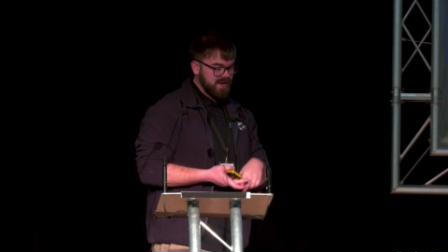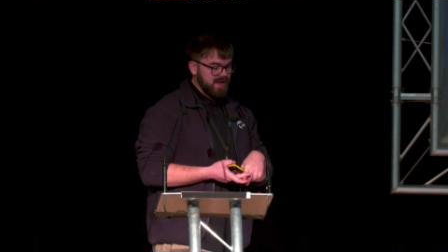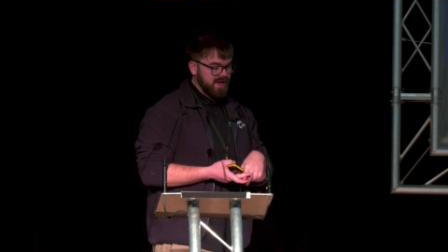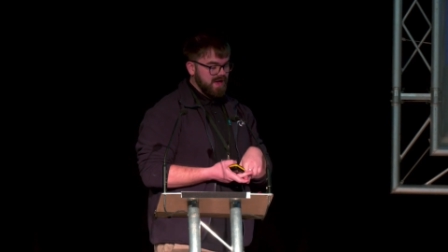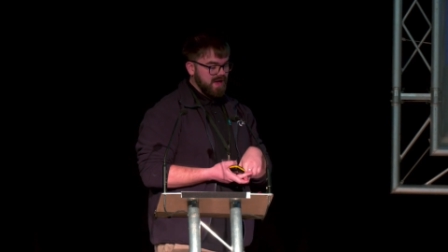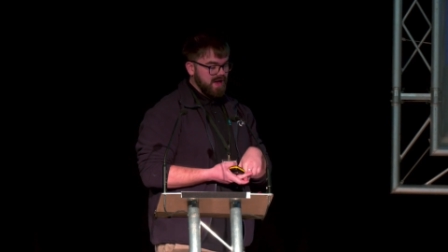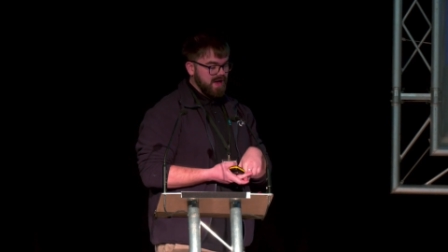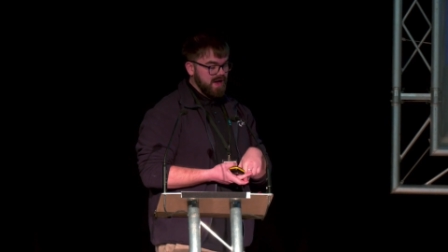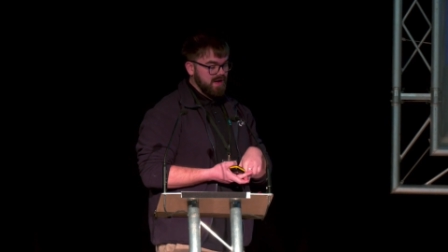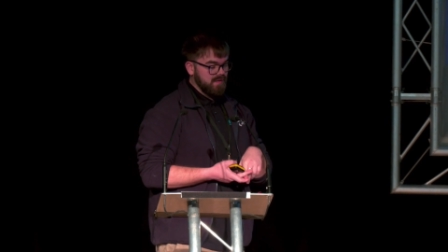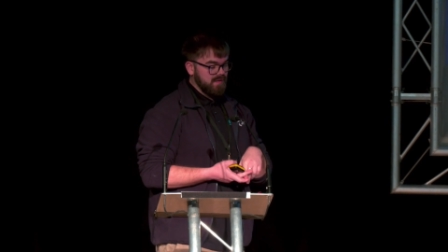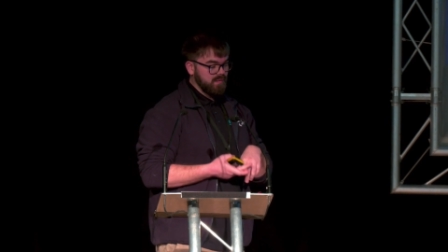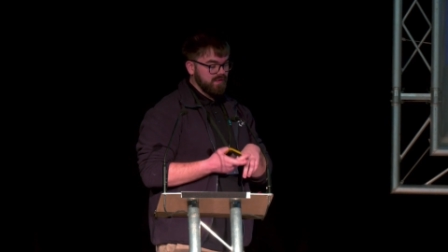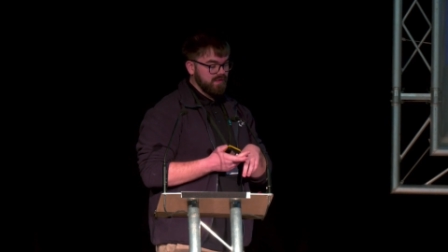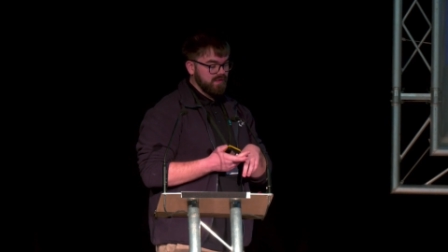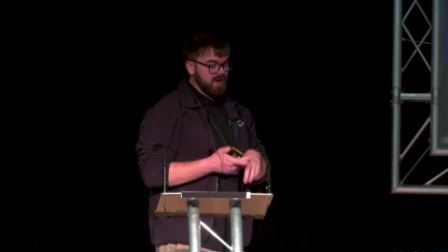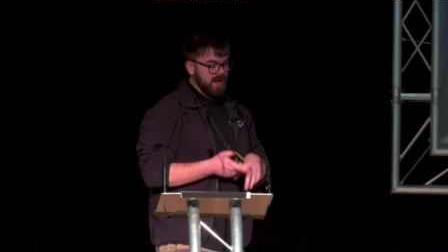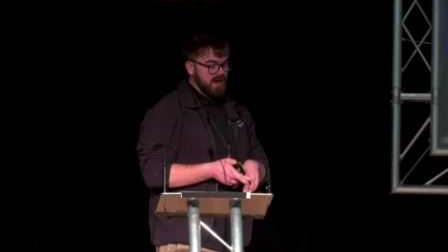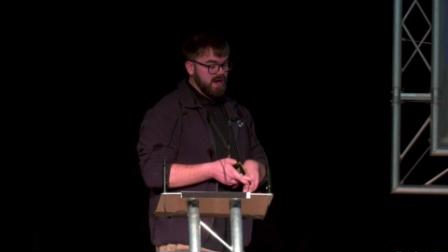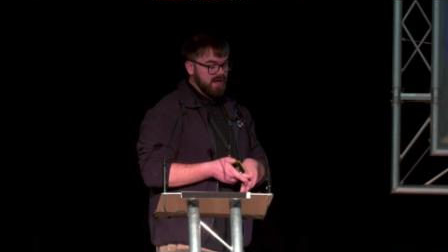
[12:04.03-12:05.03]
uh, with
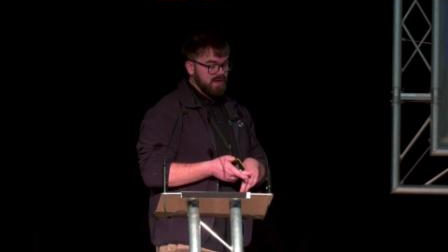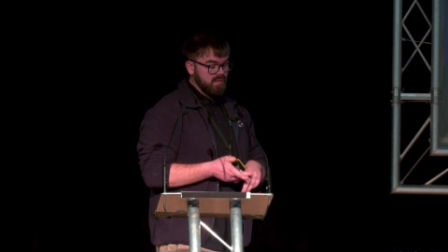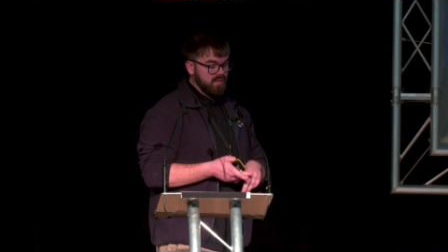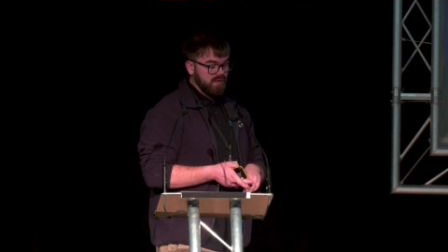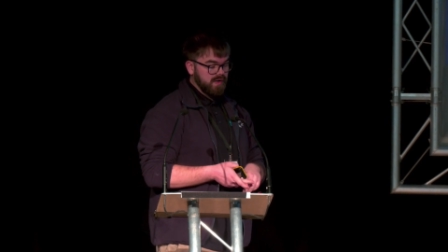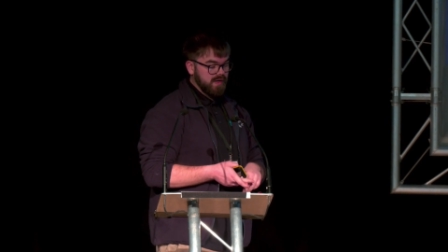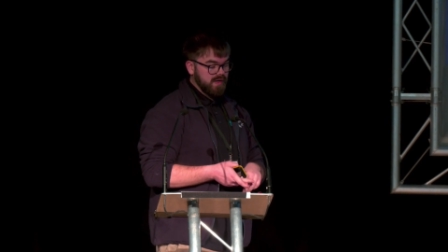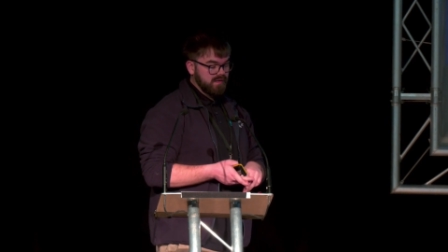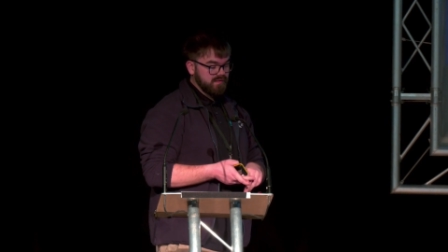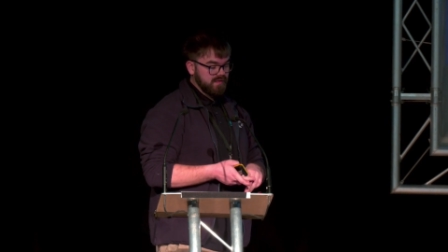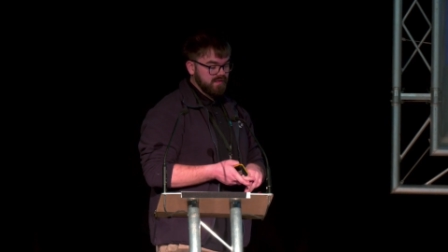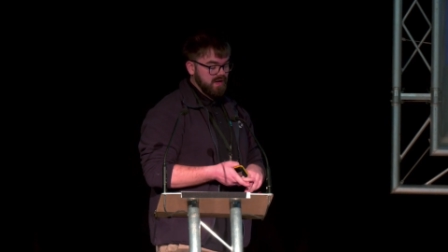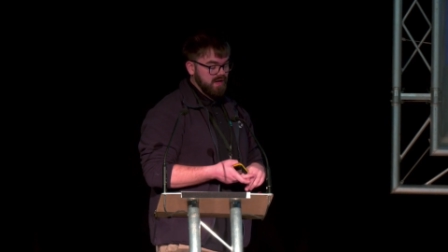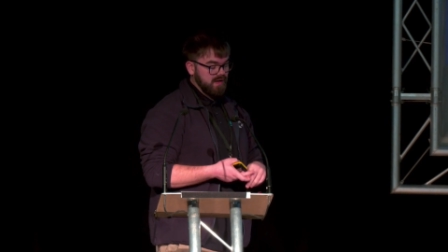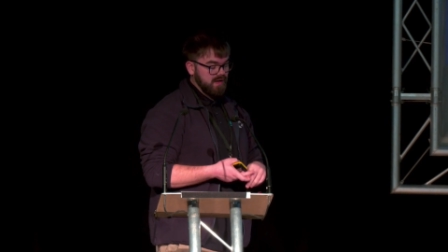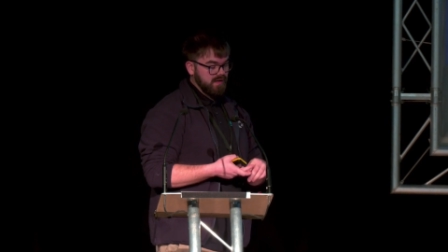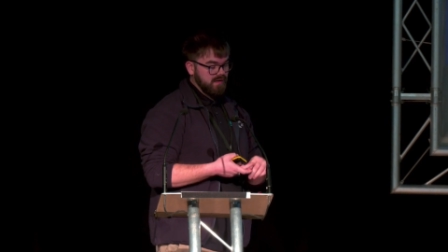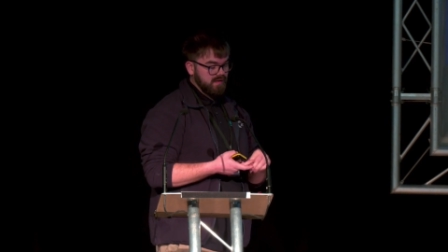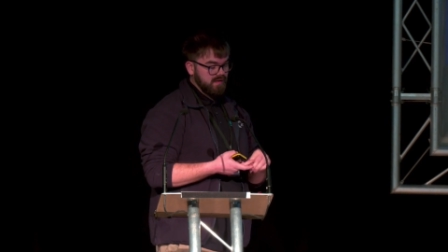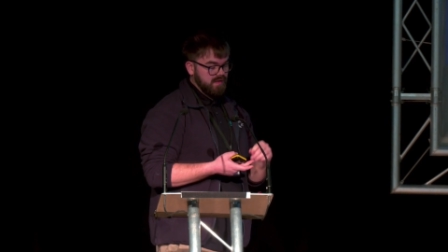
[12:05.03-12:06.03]
an early warning
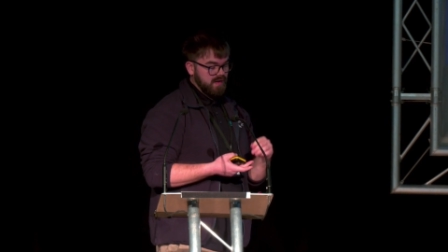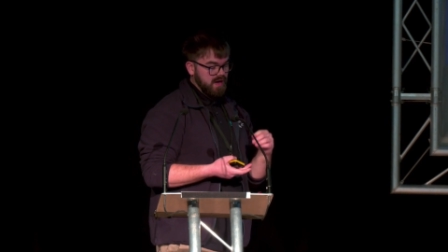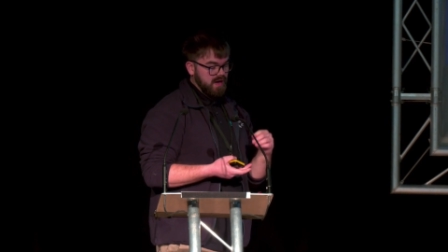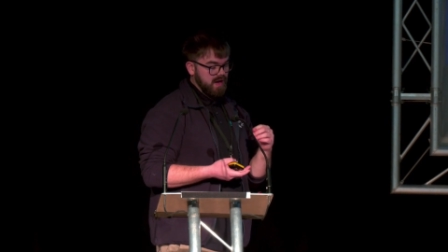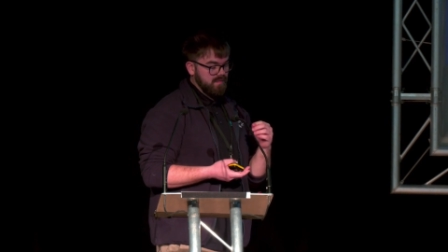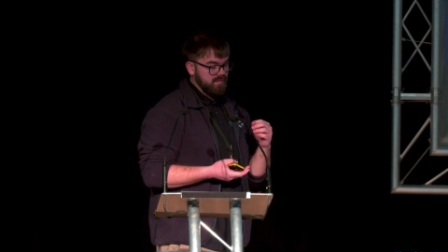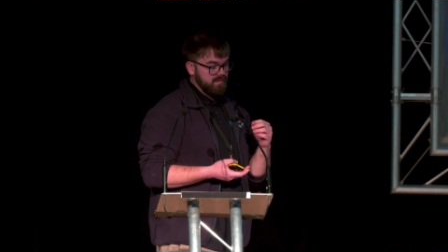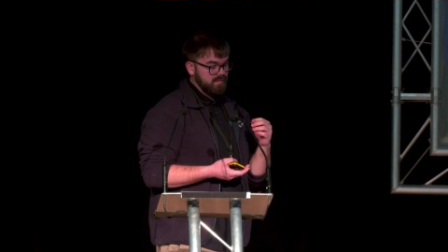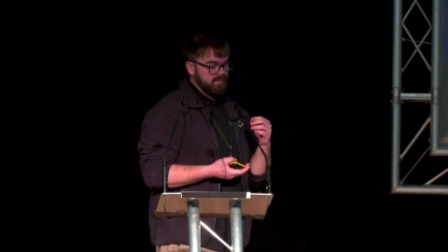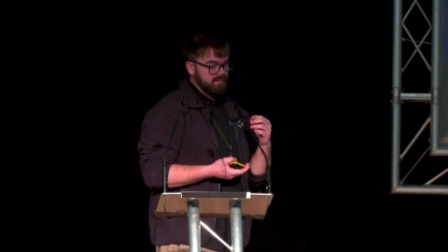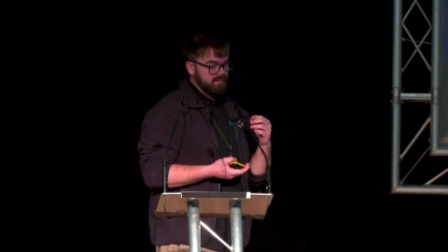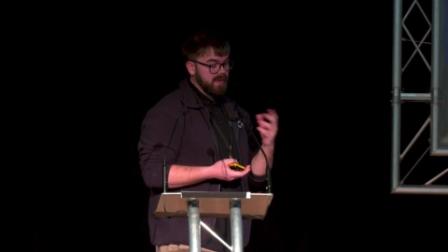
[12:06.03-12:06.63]
sign, um,